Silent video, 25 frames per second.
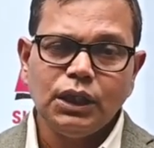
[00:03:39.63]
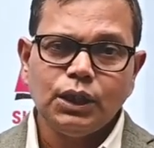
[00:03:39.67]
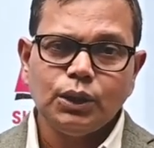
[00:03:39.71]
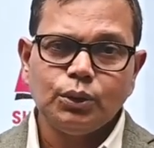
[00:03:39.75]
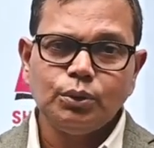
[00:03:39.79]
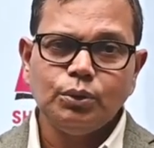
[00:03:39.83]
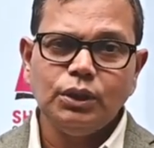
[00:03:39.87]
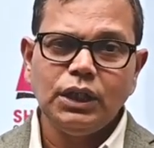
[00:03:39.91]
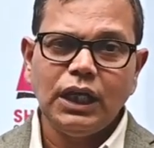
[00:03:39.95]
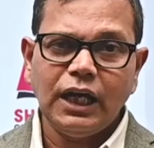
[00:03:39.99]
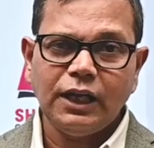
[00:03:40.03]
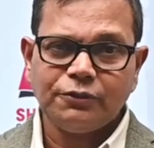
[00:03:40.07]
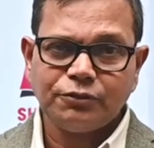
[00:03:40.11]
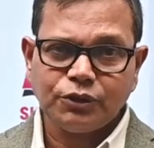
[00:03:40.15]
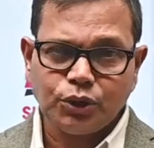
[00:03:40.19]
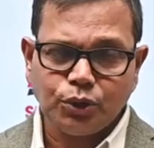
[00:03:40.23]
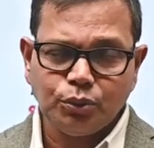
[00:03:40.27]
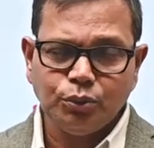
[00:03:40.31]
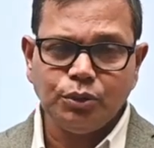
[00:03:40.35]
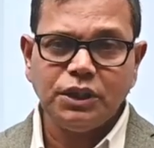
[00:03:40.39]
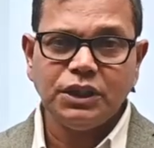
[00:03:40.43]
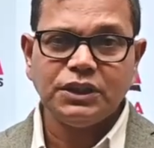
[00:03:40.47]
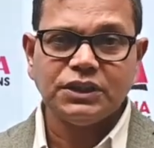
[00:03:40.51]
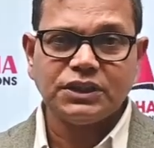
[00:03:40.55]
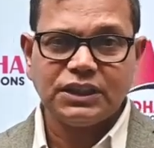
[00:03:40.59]
We have
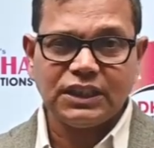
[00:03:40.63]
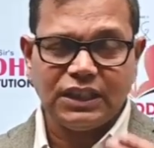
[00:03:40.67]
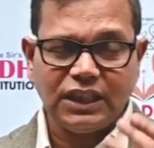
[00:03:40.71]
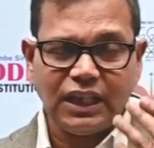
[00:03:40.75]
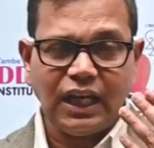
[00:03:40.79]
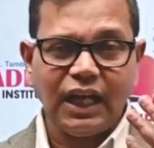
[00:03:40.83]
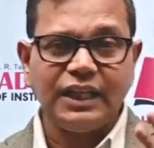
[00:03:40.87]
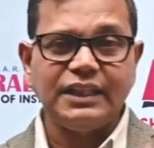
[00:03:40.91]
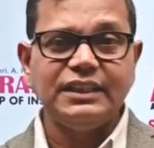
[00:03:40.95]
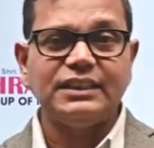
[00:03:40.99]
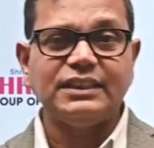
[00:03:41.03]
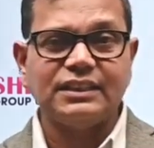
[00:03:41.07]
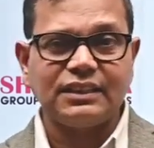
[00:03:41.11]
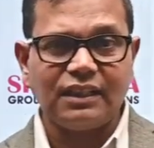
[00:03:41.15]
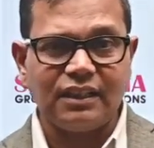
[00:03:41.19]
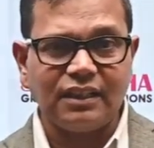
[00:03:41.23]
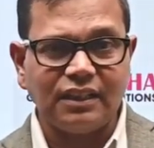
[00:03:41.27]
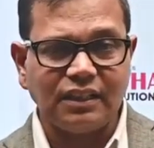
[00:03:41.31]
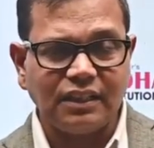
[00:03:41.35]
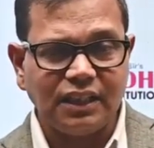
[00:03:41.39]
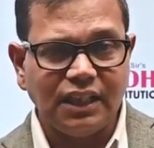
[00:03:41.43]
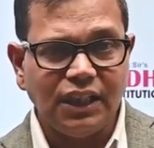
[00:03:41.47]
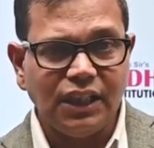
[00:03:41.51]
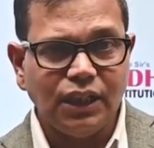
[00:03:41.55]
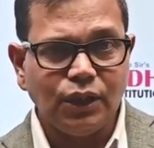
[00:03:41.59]
students in
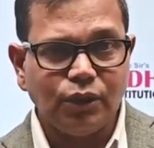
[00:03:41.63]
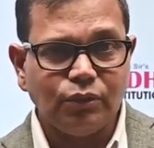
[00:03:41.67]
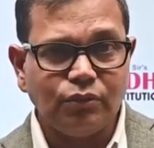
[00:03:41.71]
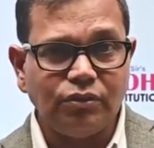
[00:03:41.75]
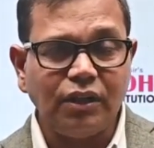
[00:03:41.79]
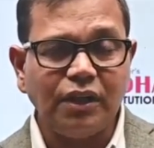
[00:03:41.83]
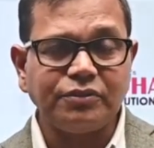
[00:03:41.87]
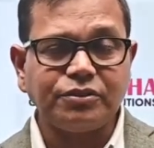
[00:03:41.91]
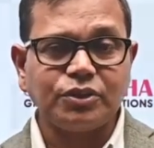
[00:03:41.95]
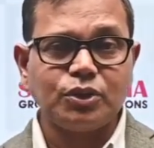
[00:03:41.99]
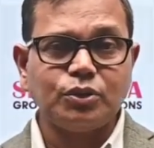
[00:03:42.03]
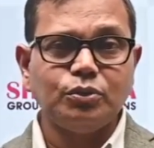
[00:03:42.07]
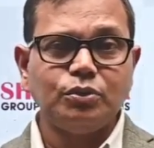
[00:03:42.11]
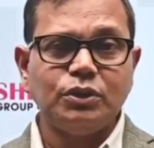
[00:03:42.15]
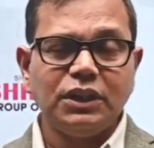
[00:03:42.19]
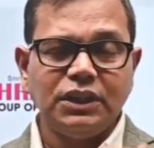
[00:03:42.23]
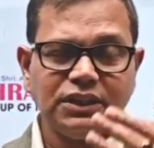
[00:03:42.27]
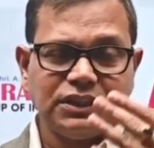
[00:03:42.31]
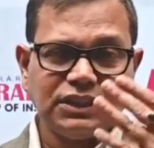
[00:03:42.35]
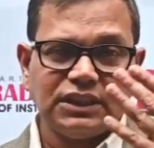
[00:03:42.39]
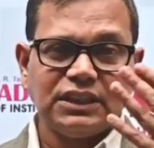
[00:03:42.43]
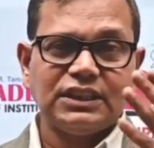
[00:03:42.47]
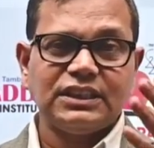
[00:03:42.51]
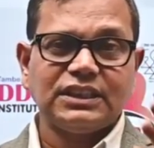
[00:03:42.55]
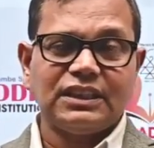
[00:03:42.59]
ISAR. We have
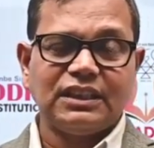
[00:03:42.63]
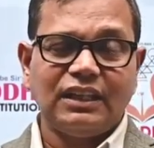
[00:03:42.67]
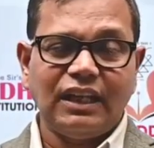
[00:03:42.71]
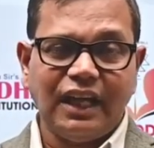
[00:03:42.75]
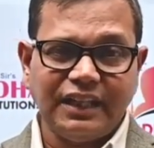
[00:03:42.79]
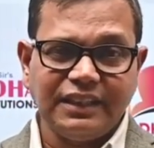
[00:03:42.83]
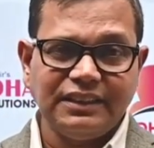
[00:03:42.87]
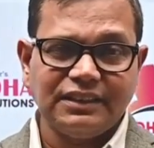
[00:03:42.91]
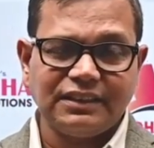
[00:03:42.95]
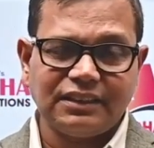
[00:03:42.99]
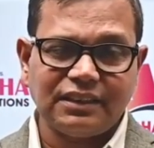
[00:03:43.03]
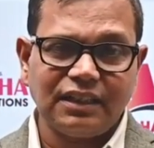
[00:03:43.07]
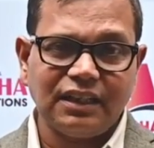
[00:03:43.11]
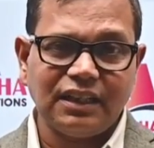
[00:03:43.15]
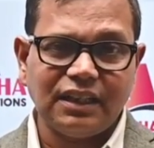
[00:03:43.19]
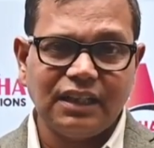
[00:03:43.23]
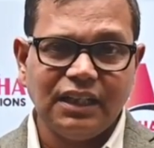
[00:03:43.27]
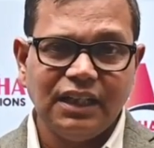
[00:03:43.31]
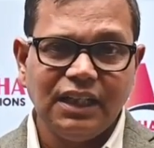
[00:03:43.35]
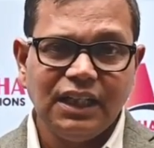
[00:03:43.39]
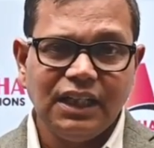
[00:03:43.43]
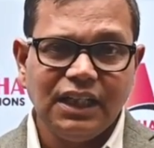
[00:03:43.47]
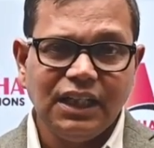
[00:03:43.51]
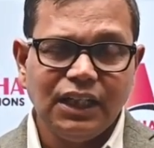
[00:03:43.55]
students in NISAR.